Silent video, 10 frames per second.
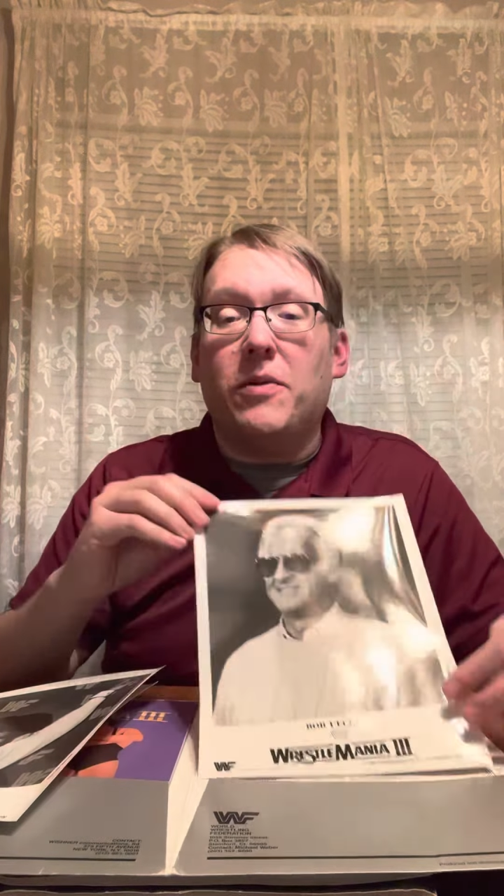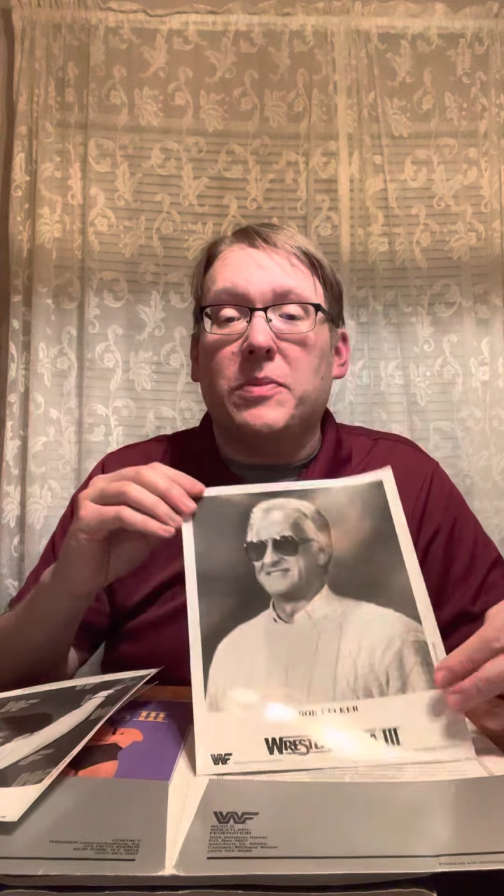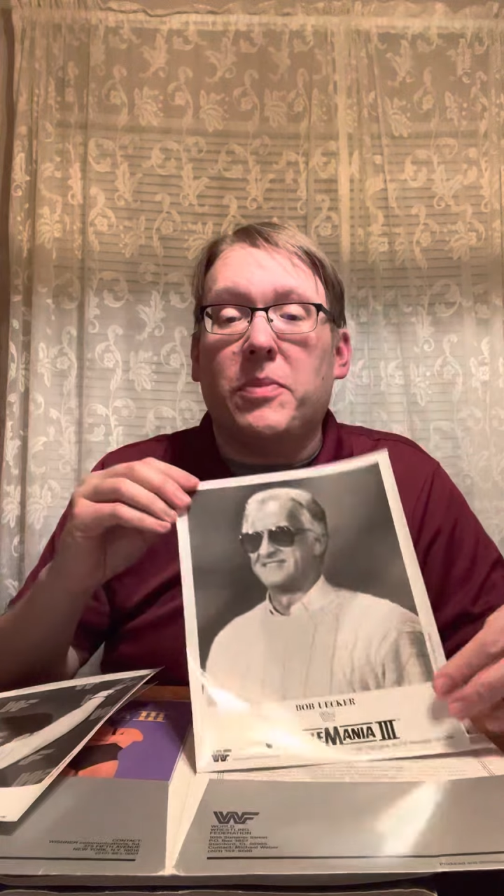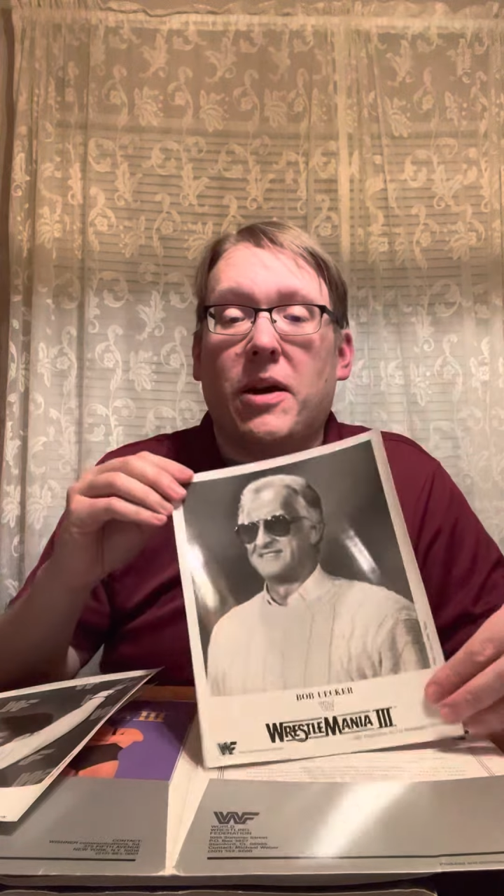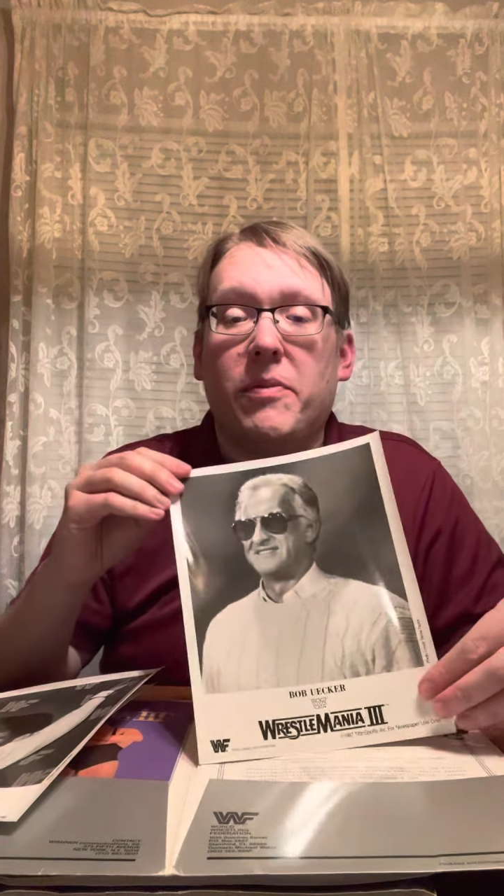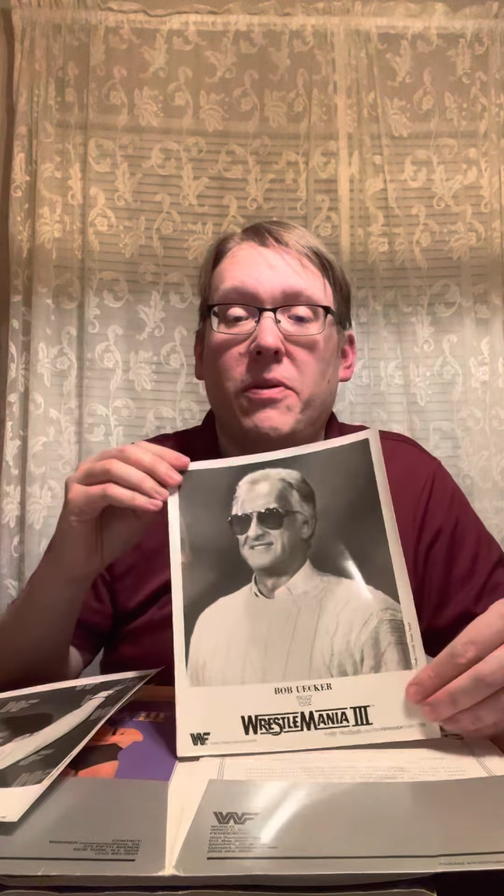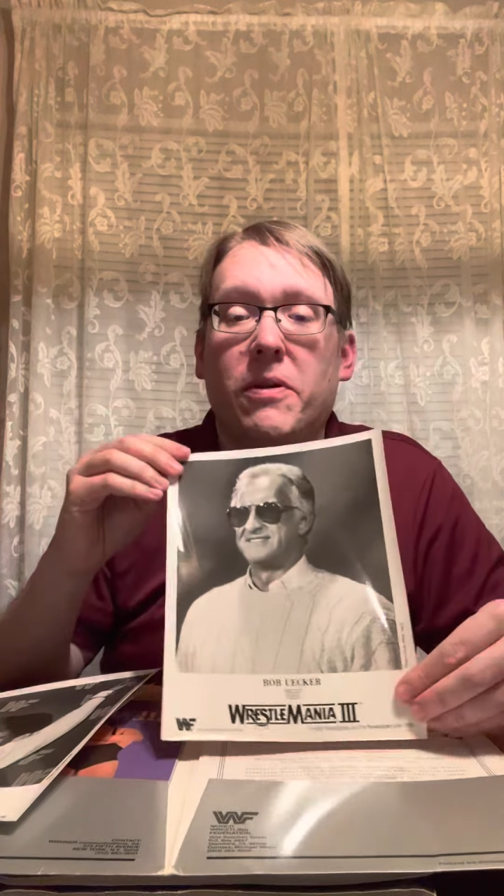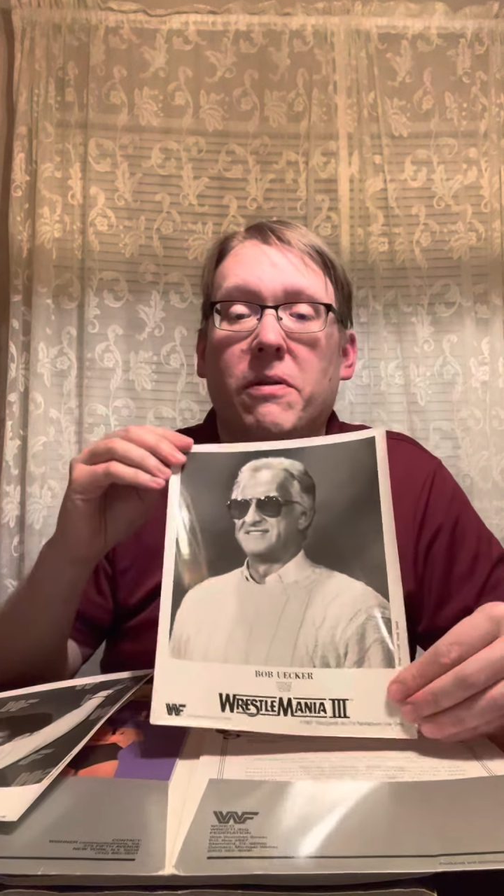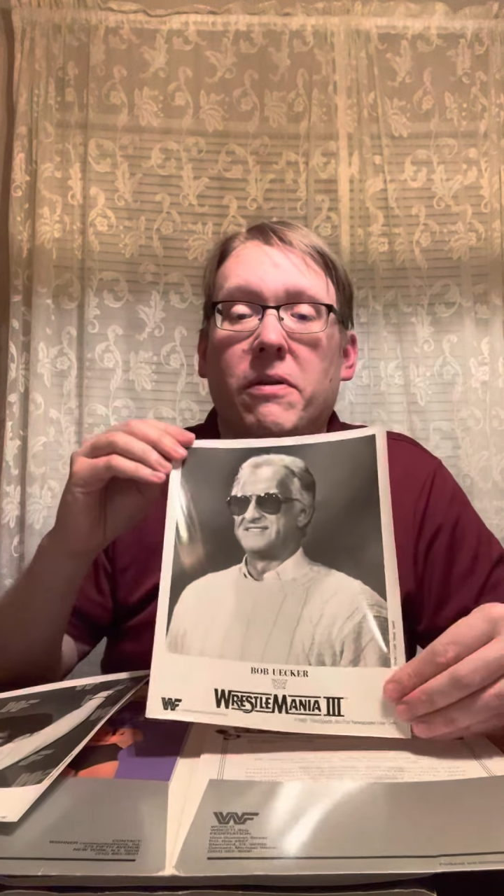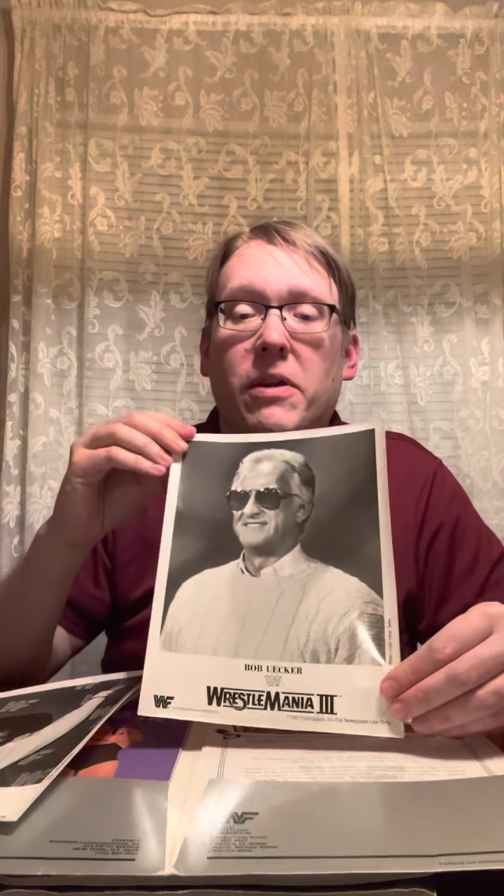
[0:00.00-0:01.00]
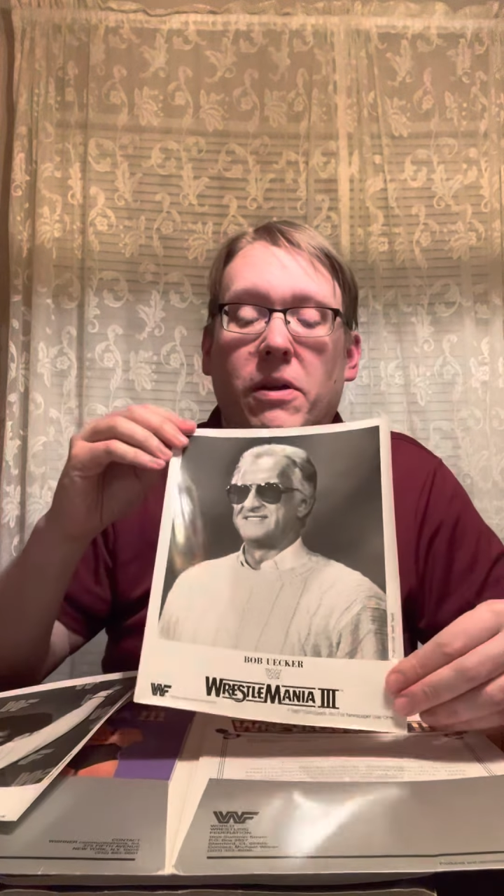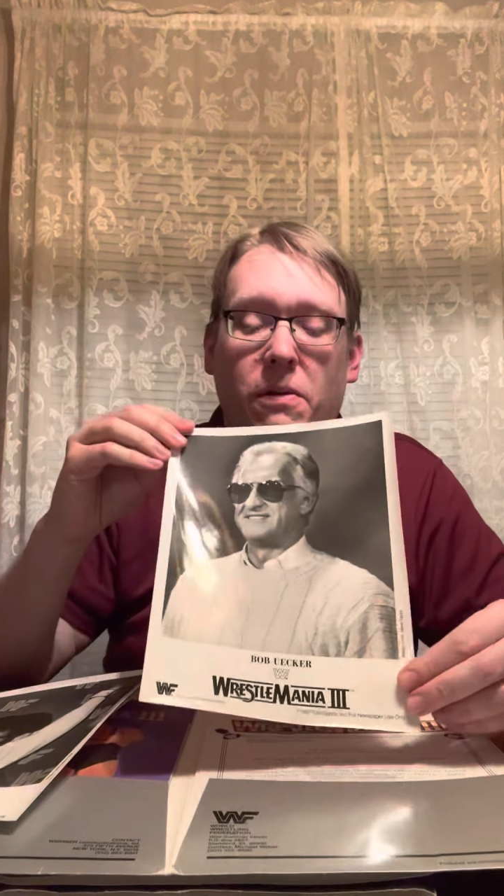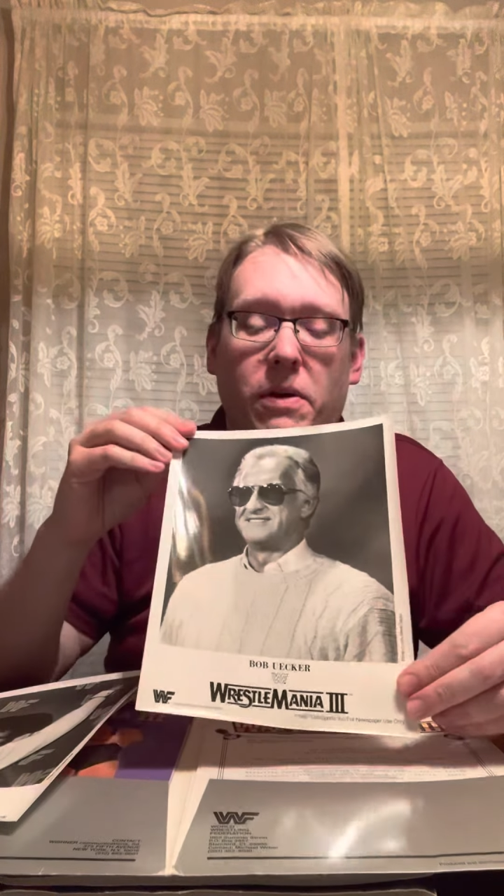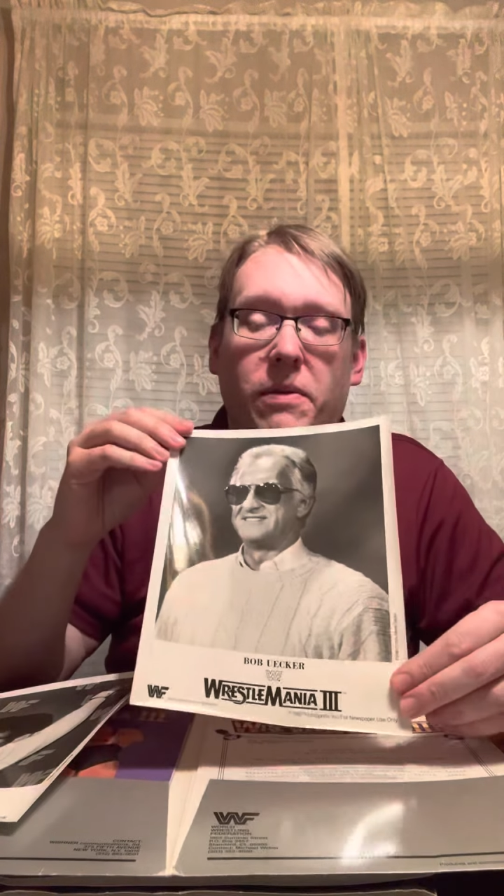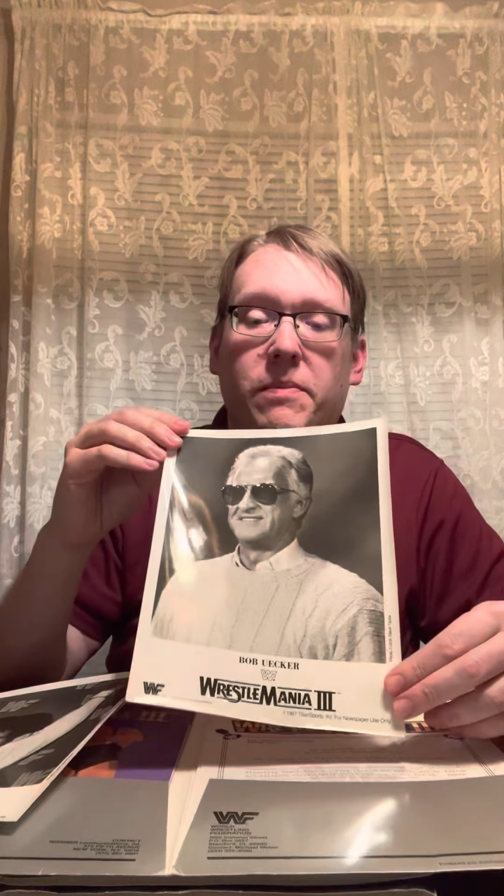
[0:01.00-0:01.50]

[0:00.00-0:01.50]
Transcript: was Bob Uecker, the Uke.